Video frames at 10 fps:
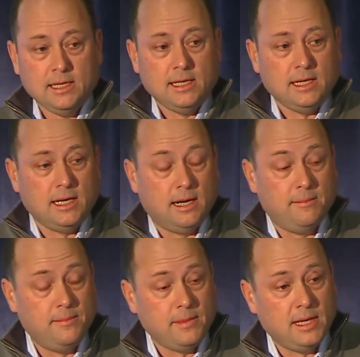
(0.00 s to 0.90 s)

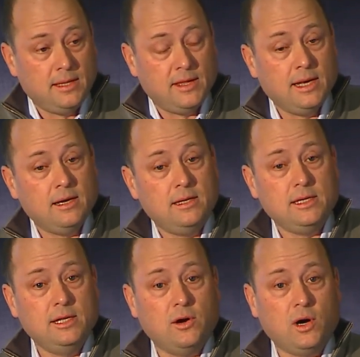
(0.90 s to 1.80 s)
And then,
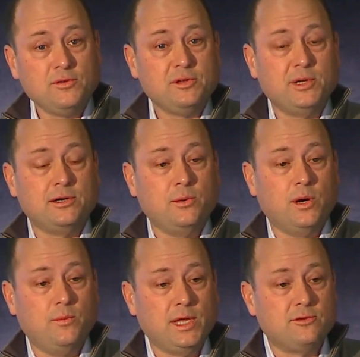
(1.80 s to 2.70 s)
ultimately
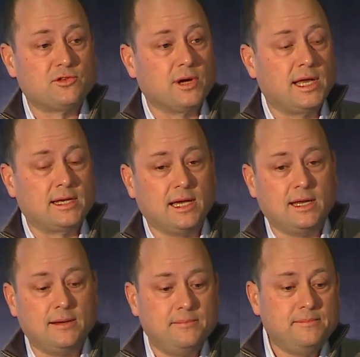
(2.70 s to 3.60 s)
when we try and kind
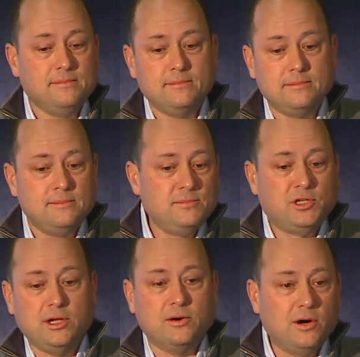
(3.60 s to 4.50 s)
of
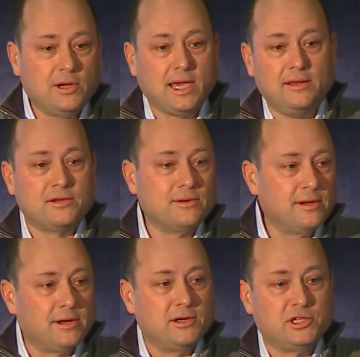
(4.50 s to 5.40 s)
geolocate, turn
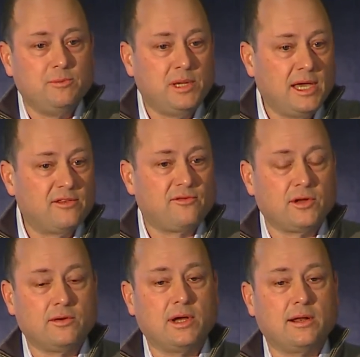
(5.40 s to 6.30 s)
on our GPS,
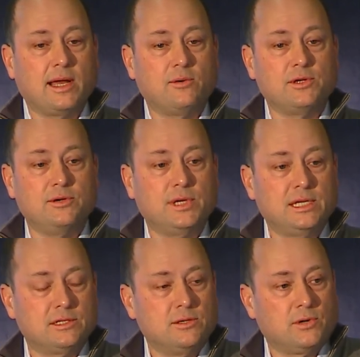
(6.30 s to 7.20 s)
figure out how we're doing
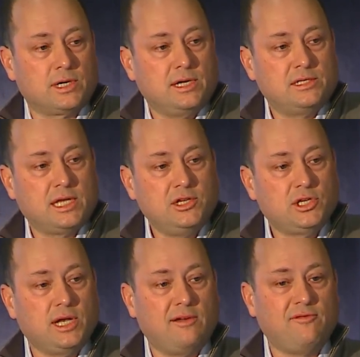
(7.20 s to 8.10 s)
as an
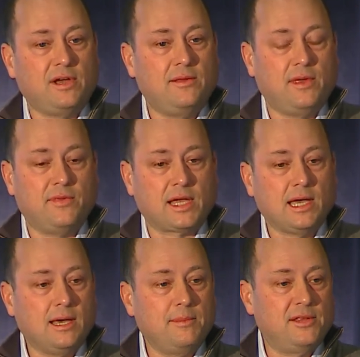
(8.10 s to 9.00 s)
organization, I find that the
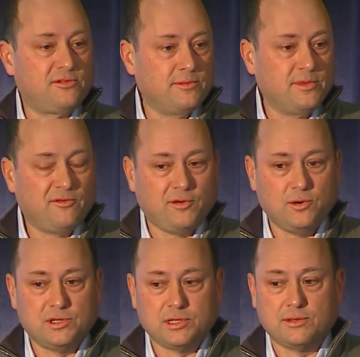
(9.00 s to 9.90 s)
comments from the
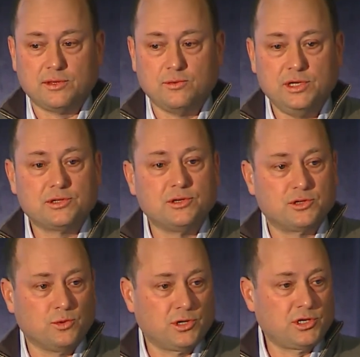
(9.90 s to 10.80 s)
folks at the
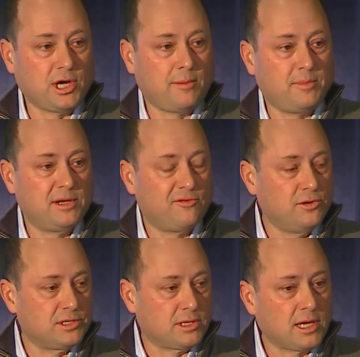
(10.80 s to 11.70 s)
research workshop and of
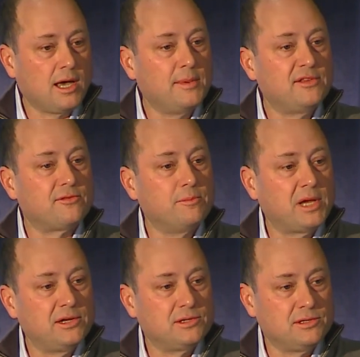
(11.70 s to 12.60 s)
course the comments from
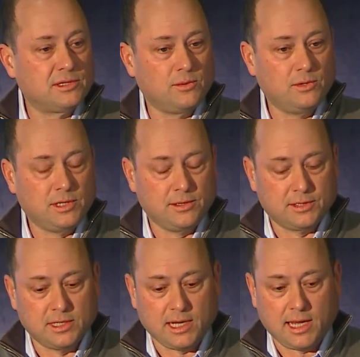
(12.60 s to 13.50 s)
patients that we'll hear
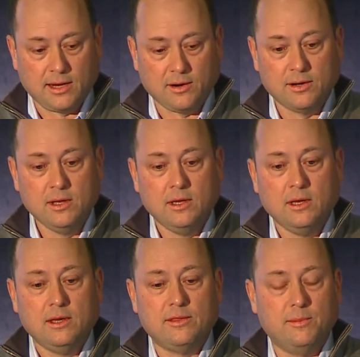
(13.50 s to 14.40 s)
today are
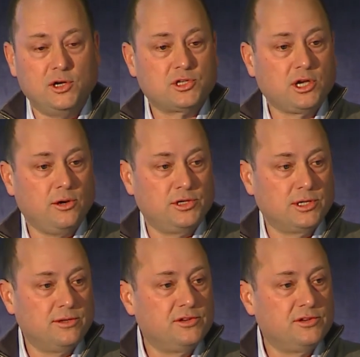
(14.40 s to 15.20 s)
the most cogent.